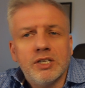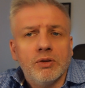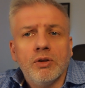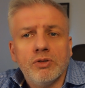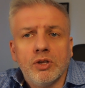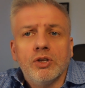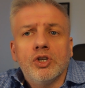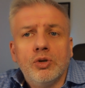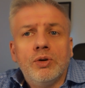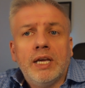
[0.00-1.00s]
So those are the
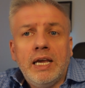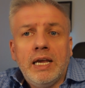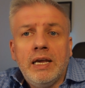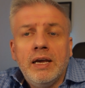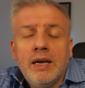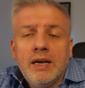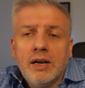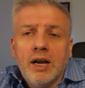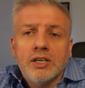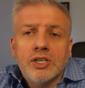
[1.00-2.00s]
two key
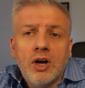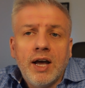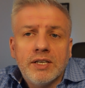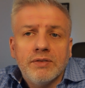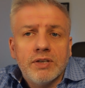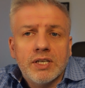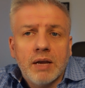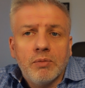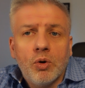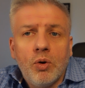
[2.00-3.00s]
kind of sides of the
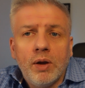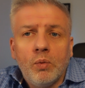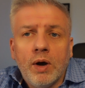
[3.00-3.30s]
same coin.